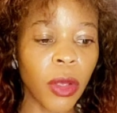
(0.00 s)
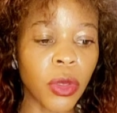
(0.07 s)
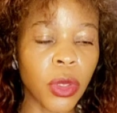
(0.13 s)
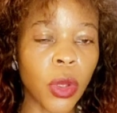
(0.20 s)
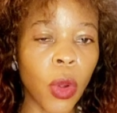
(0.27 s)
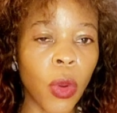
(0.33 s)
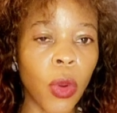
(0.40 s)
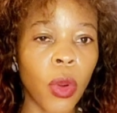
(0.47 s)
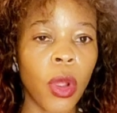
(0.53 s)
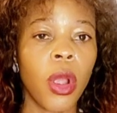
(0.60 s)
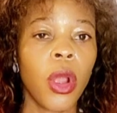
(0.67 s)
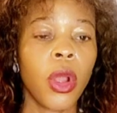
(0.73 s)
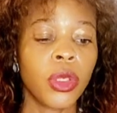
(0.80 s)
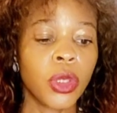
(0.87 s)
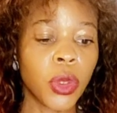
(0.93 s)
so
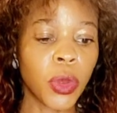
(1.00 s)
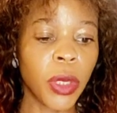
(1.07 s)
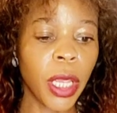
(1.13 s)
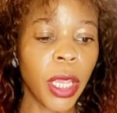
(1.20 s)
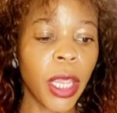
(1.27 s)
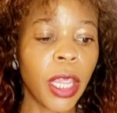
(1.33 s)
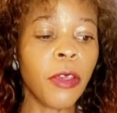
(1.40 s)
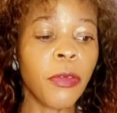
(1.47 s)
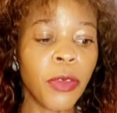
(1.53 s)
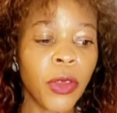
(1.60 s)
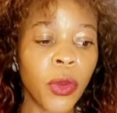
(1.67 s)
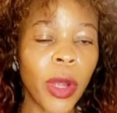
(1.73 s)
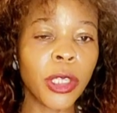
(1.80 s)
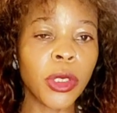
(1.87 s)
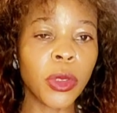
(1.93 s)
today, if you
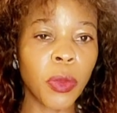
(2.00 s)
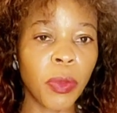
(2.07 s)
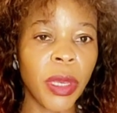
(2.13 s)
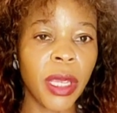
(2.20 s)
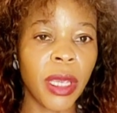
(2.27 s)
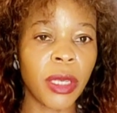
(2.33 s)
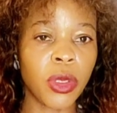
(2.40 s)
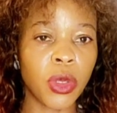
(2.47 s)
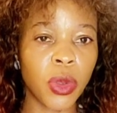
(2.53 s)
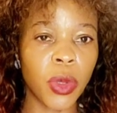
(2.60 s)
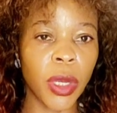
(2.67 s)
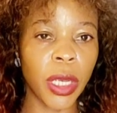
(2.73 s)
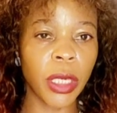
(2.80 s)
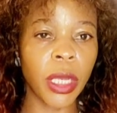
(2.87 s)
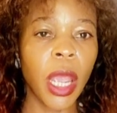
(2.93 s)
want to be a
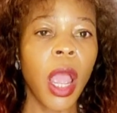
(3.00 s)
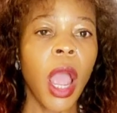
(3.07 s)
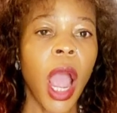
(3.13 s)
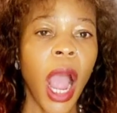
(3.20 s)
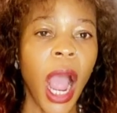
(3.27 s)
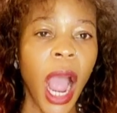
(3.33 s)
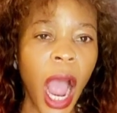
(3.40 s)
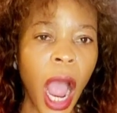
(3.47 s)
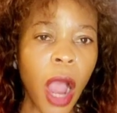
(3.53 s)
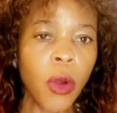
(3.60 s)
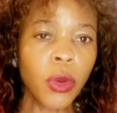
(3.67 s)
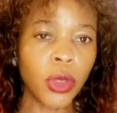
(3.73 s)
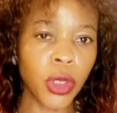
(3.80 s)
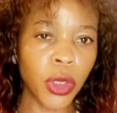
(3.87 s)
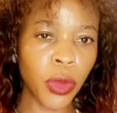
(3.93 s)
student,
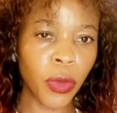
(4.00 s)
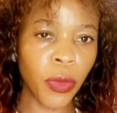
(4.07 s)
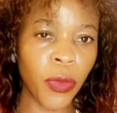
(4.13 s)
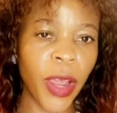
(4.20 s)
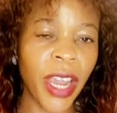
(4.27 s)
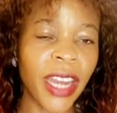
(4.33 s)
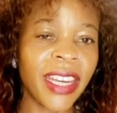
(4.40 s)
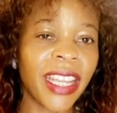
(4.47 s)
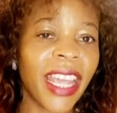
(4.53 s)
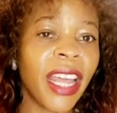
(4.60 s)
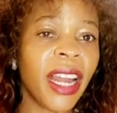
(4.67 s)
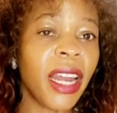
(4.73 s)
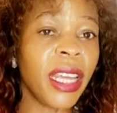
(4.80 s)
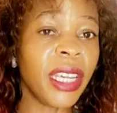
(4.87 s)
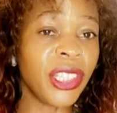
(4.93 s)
how do you find
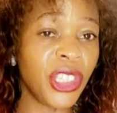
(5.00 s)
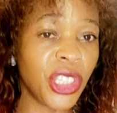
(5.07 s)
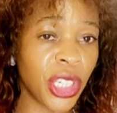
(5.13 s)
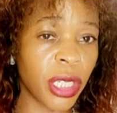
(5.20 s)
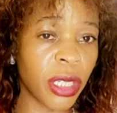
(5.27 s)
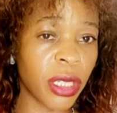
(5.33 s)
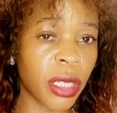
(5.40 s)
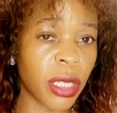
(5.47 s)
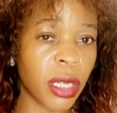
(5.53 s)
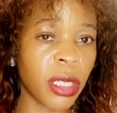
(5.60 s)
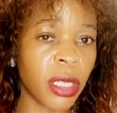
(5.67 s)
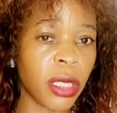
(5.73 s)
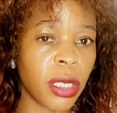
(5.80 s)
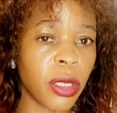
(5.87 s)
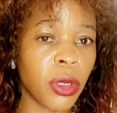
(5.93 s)
a legit,
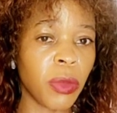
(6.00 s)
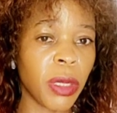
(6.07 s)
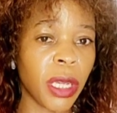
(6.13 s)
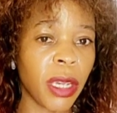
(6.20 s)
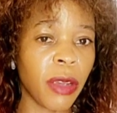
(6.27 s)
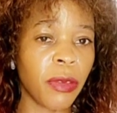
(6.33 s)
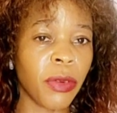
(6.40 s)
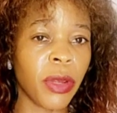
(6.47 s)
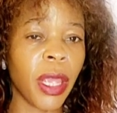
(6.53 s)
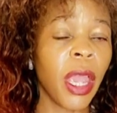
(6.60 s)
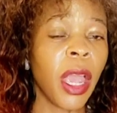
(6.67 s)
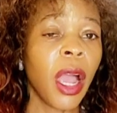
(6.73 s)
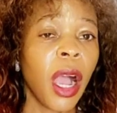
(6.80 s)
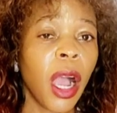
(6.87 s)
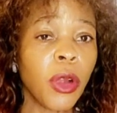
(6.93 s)
listen to me carefully,
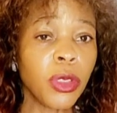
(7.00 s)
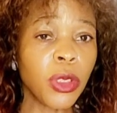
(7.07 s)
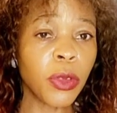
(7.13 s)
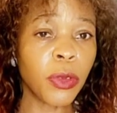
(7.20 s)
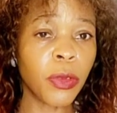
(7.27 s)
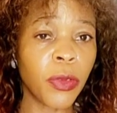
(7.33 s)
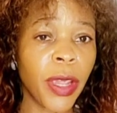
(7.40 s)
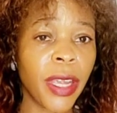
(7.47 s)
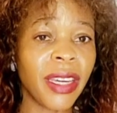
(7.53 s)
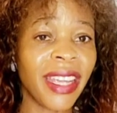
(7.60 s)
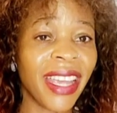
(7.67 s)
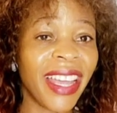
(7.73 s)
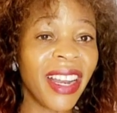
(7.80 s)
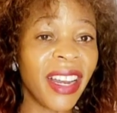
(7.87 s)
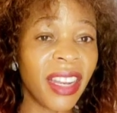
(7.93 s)
how do you find
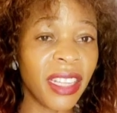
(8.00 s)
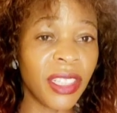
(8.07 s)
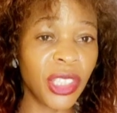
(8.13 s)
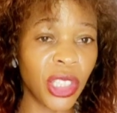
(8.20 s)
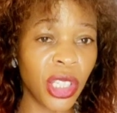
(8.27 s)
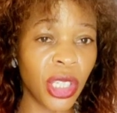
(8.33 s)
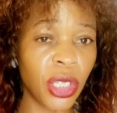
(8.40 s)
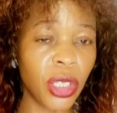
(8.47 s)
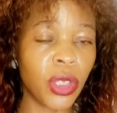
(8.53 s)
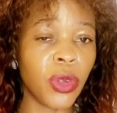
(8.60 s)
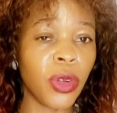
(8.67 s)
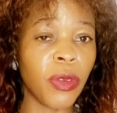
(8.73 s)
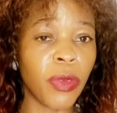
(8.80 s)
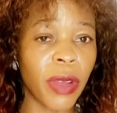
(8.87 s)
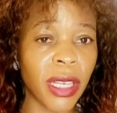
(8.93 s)
a legit
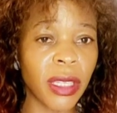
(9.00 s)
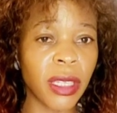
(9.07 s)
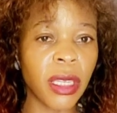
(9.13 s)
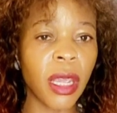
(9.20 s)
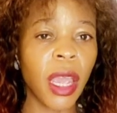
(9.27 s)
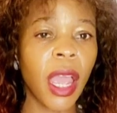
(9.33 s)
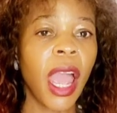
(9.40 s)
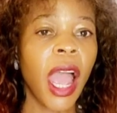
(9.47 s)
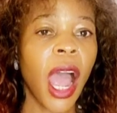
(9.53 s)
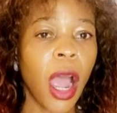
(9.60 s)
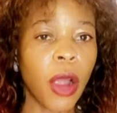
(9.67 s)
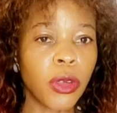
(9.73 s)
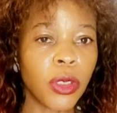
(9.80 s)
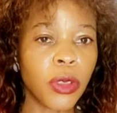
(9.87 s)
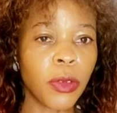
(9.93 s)
university?
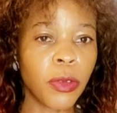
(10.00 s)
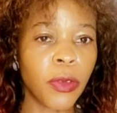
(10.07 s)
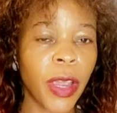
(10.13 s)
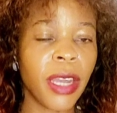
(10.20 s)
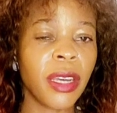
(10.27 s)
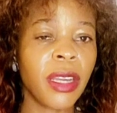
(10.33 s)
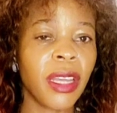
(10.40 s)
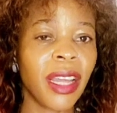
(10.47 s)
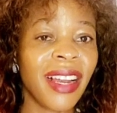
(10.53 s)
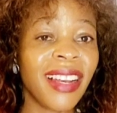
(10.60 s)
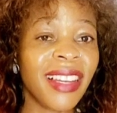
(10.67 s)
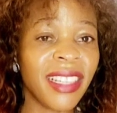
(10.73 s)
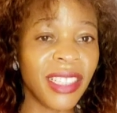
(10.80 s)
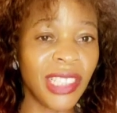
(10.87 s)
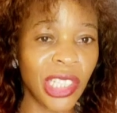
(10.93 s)
How do you find a
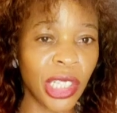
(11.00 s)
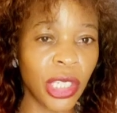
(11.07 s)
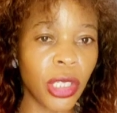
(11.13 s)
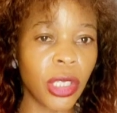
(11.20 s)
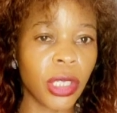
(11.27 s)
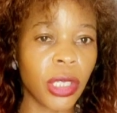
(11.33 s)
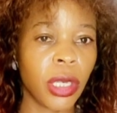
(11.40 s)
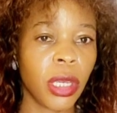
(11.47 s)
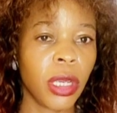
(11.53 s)
legit